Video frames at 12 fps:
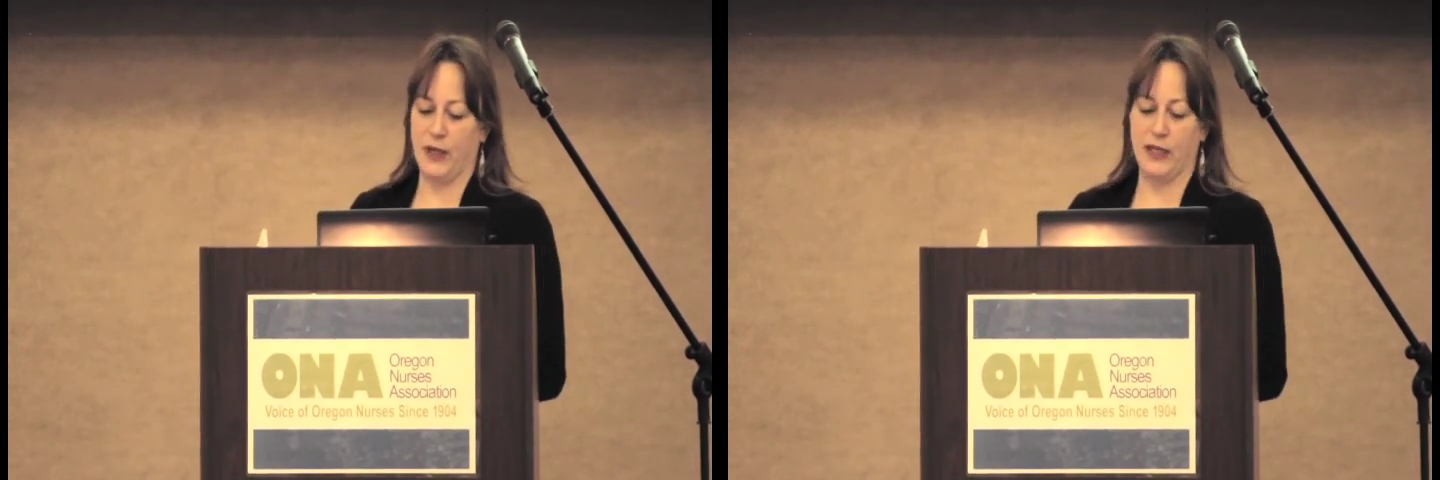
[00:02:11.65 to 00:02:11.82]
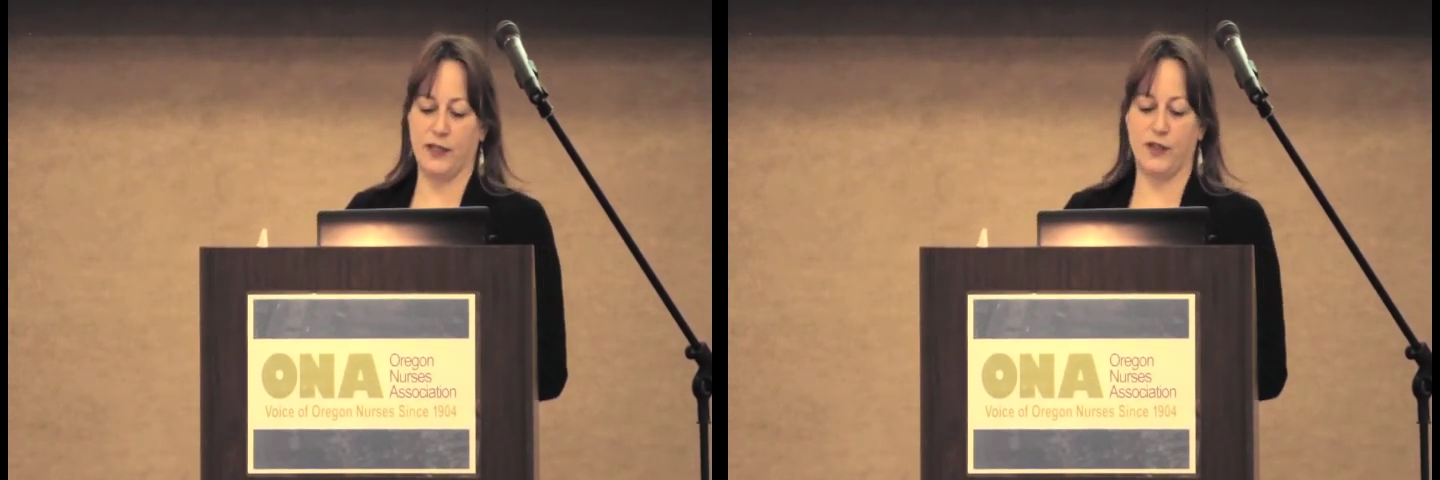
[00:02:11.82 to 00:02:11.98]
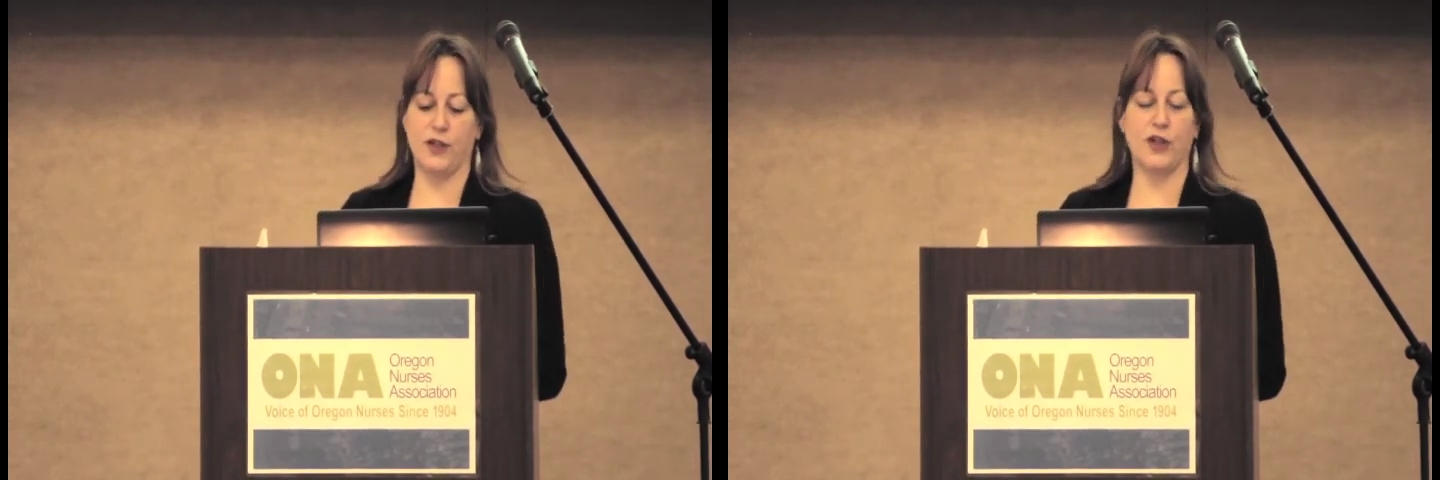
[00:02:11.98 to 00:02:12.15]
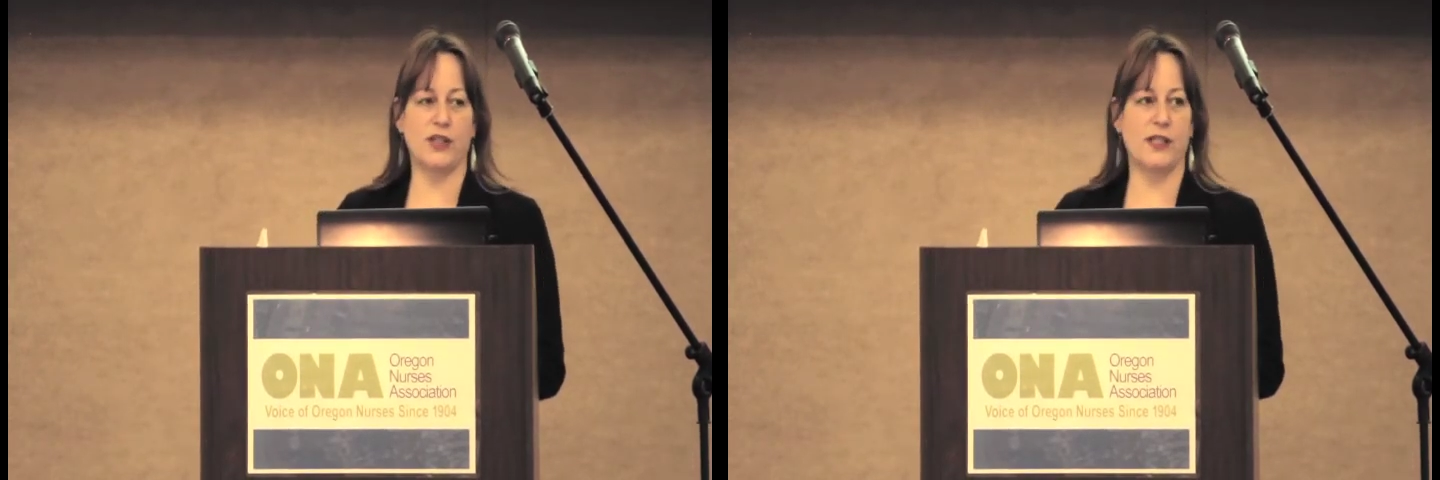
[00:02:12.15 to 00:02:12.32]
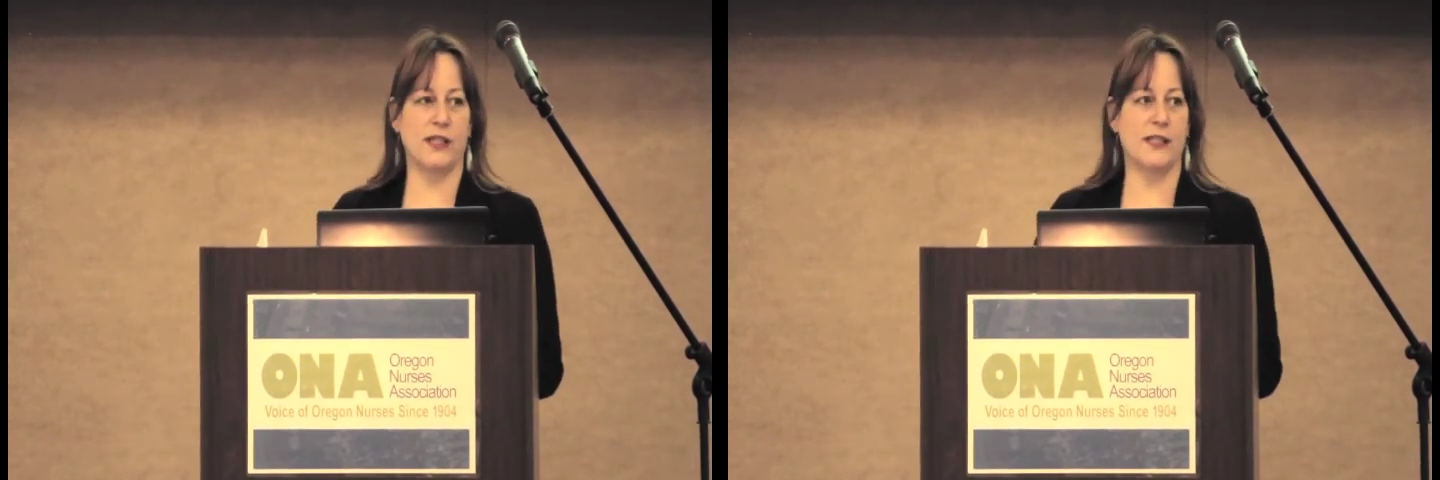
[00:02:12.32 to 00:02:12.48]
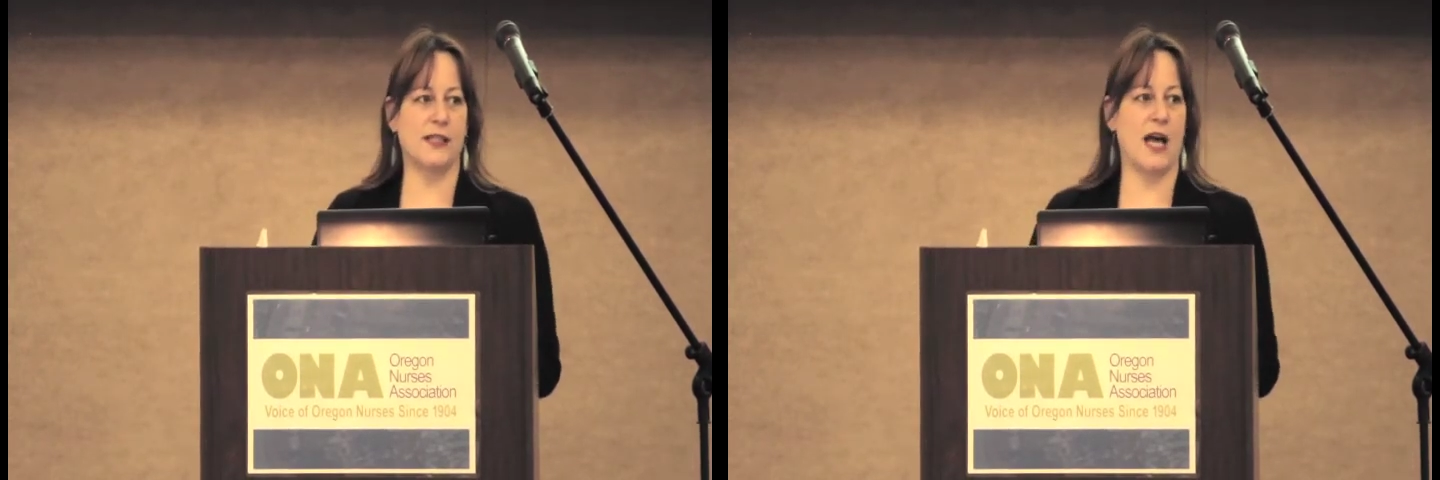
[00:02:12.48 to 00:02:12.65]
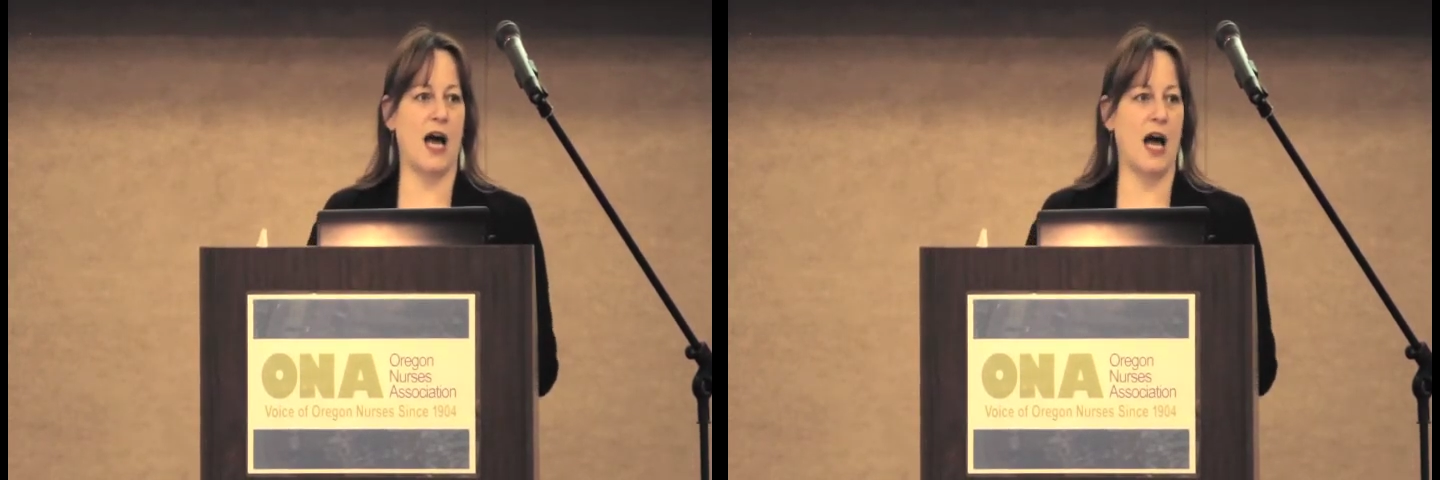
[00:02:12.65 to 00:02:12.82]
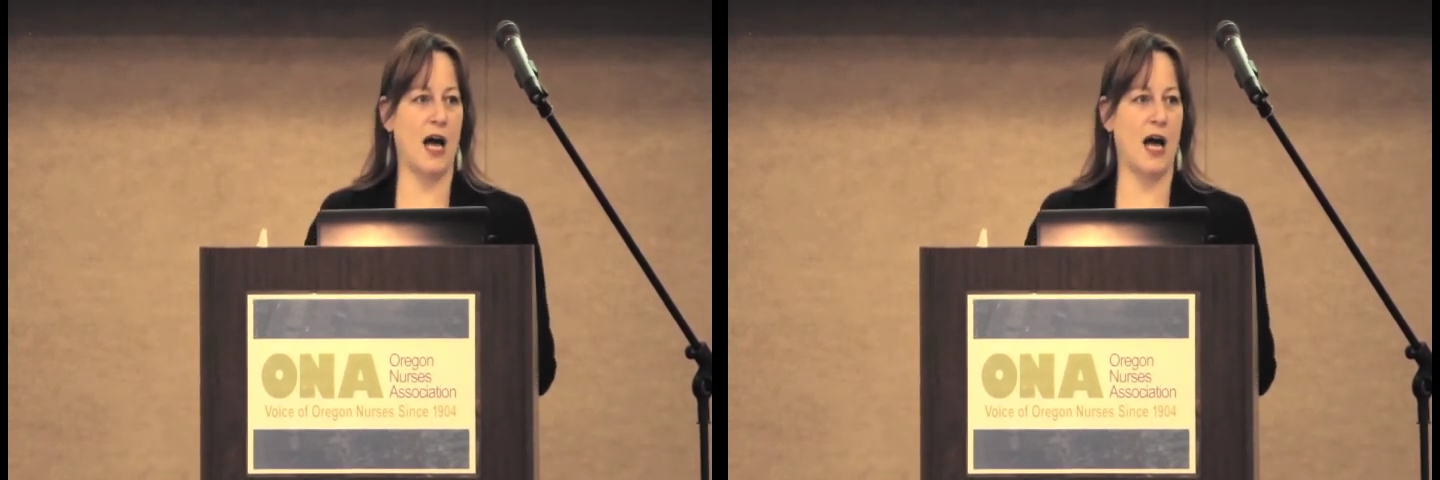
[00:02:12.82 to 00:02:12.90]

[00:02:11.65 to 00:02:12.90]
because nurses